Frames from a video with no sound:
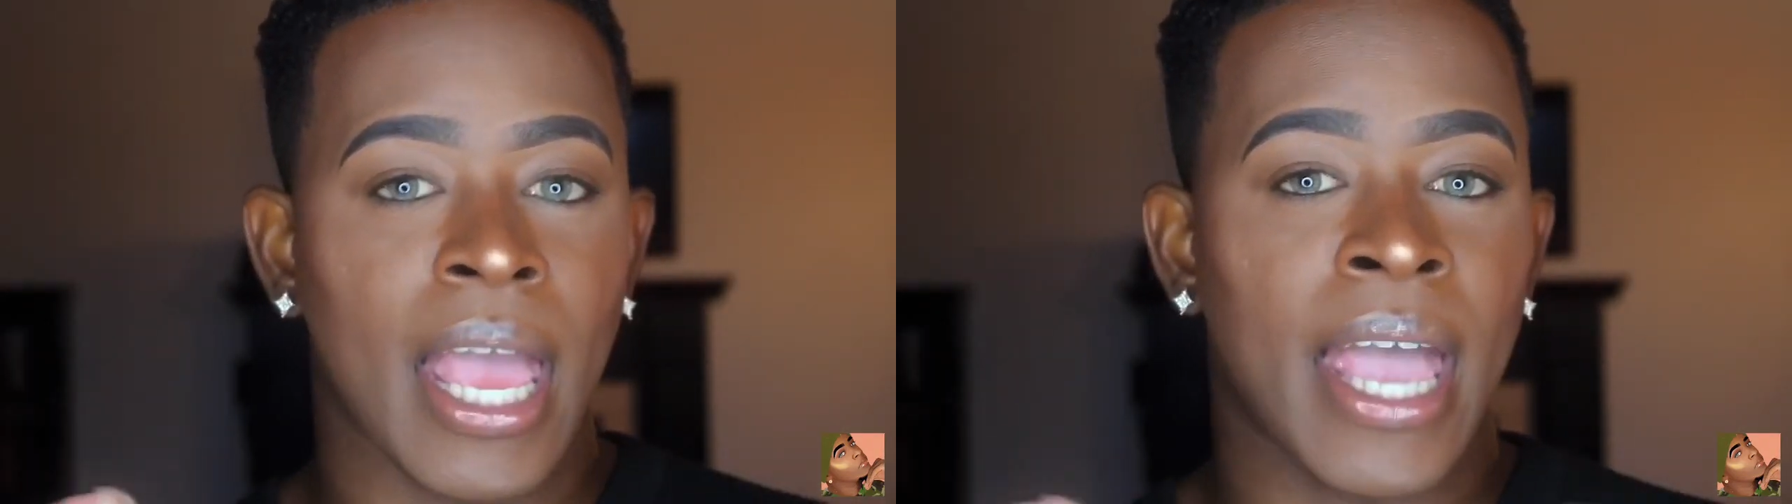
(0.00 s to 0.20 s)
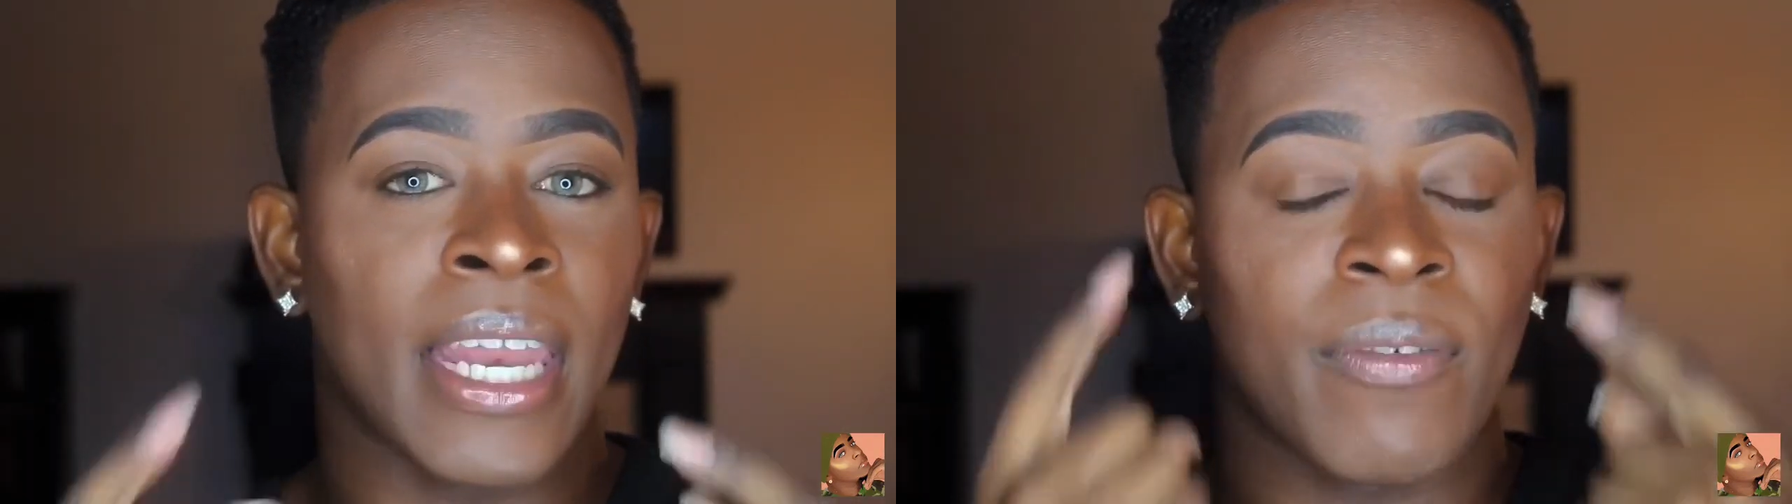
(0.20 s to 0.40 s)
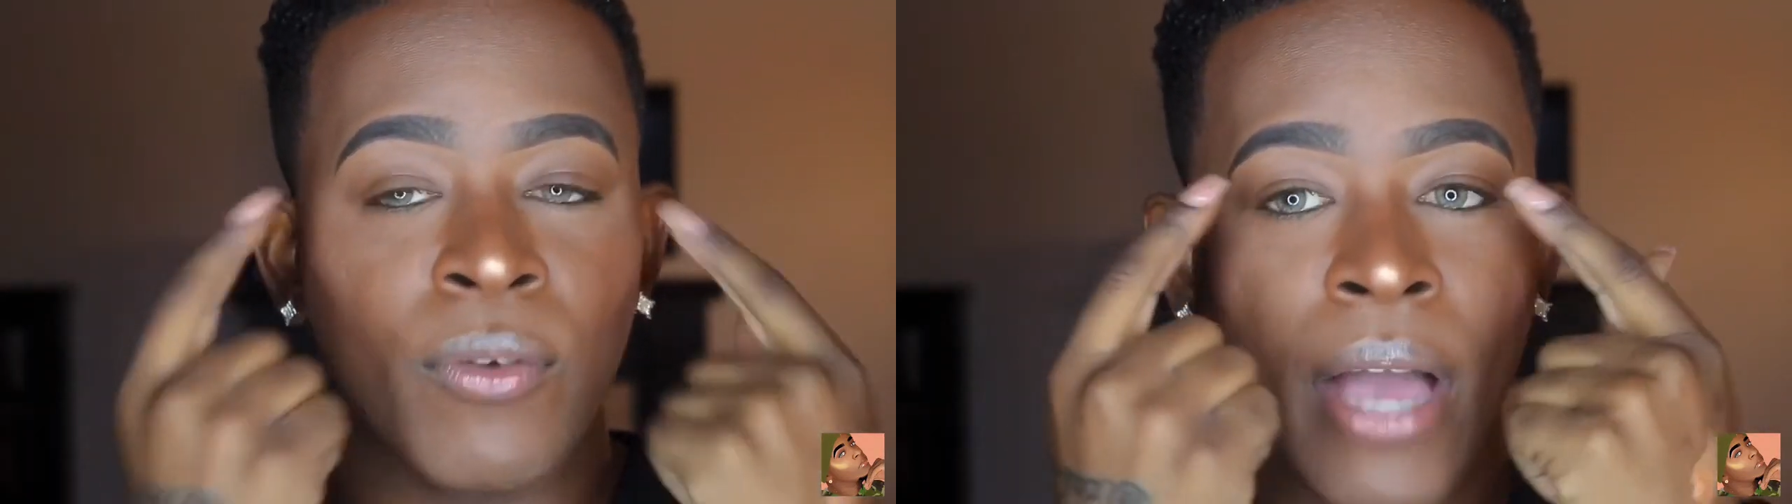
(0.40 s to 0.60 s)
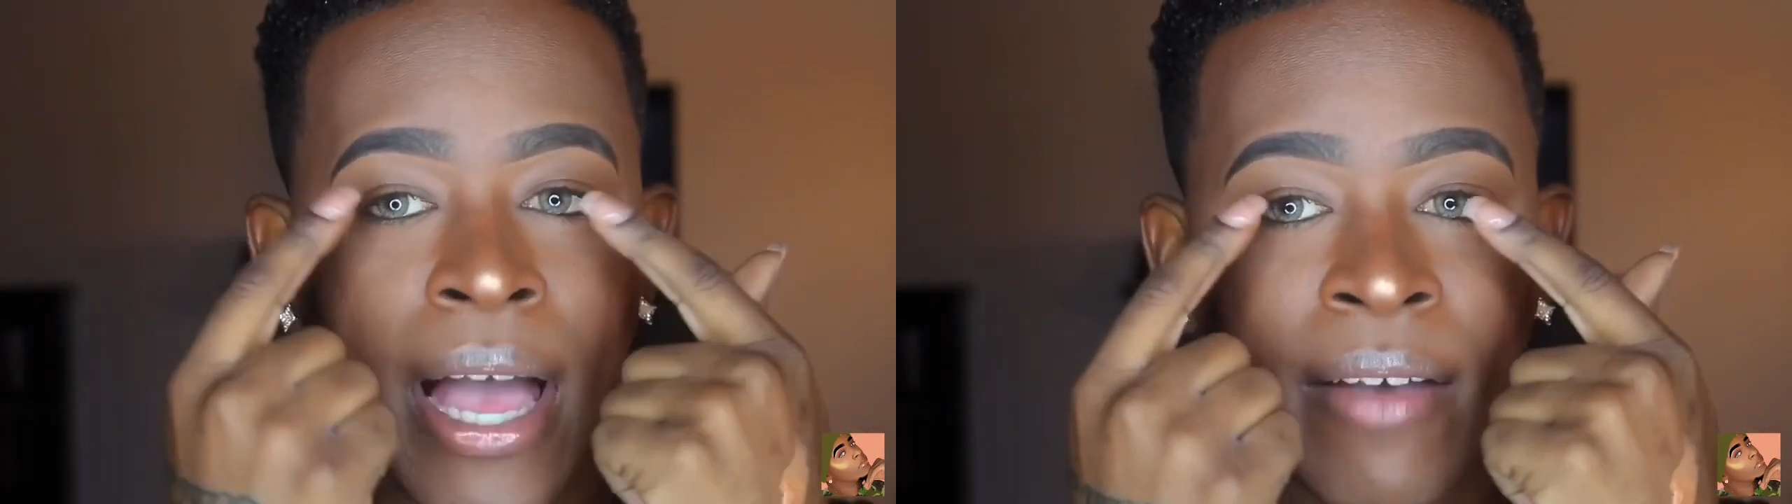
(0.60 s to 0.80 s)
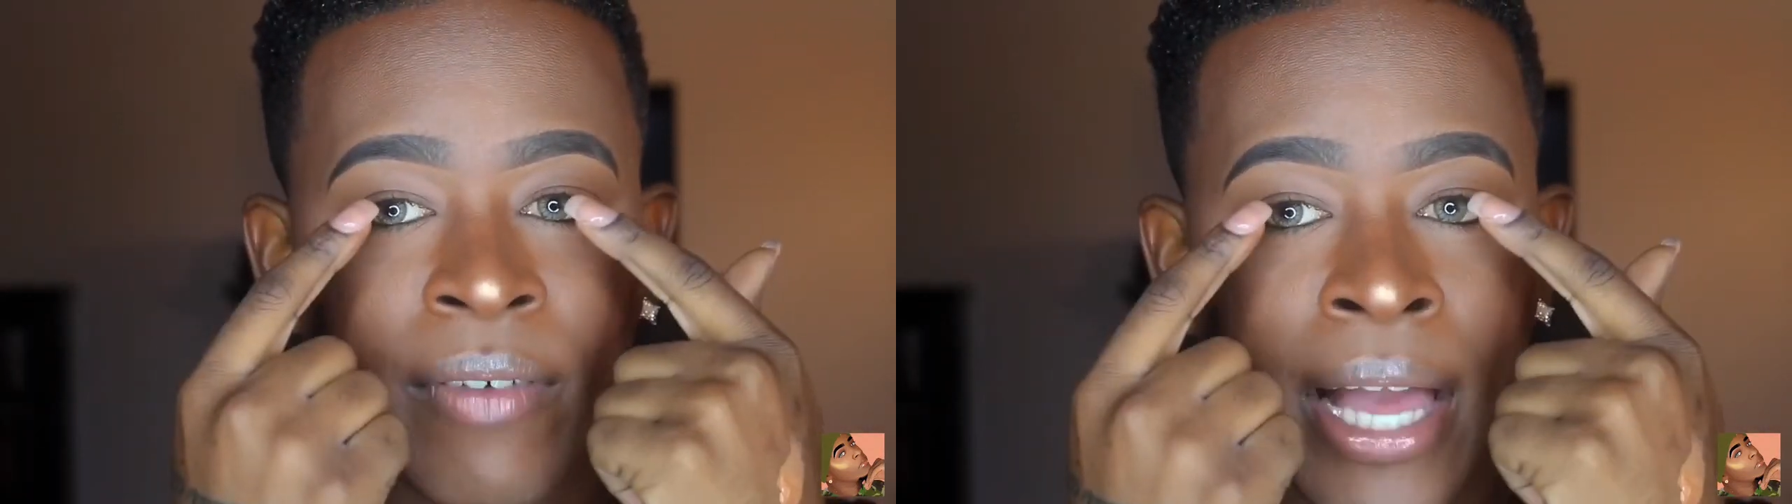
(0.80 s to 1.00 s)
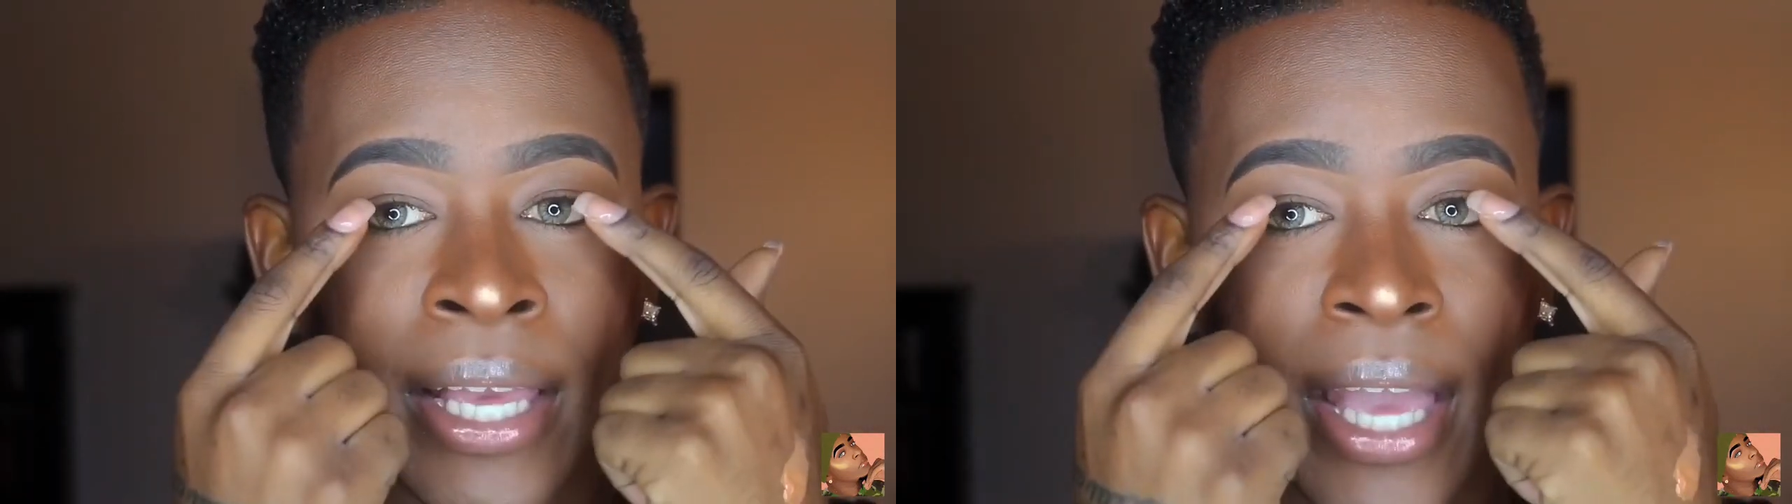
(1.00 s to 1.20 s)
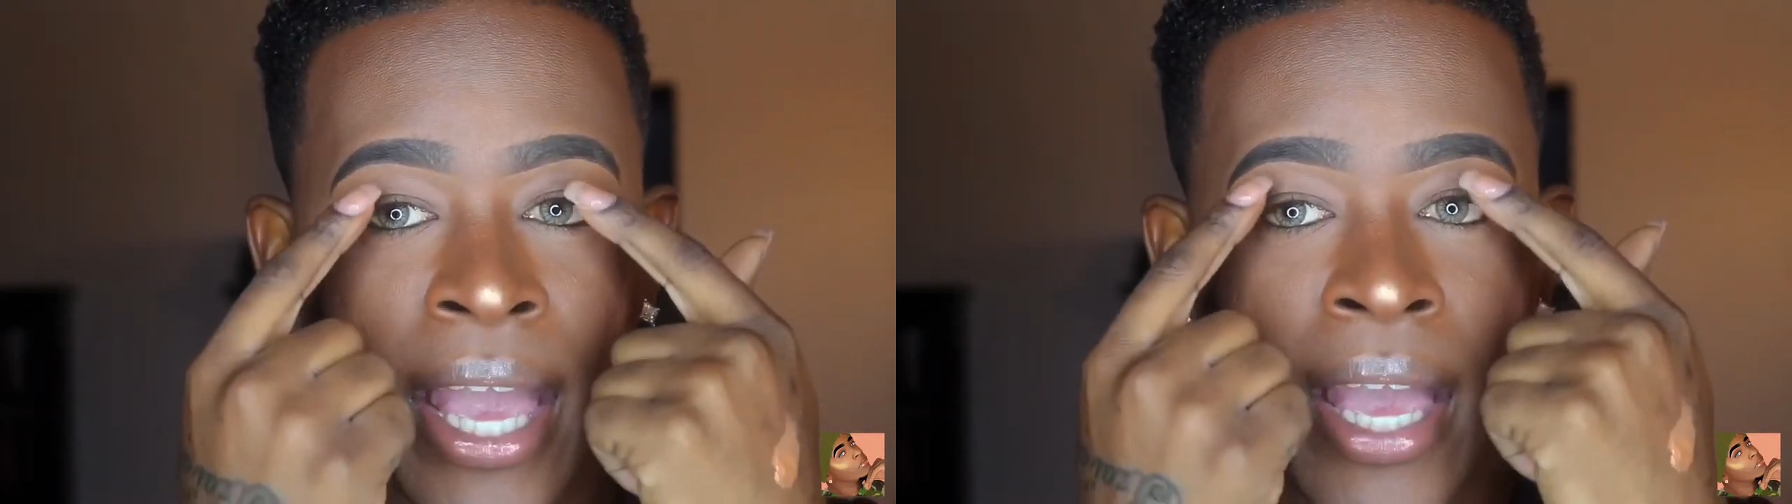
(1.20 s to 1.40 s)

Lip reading: and if you have like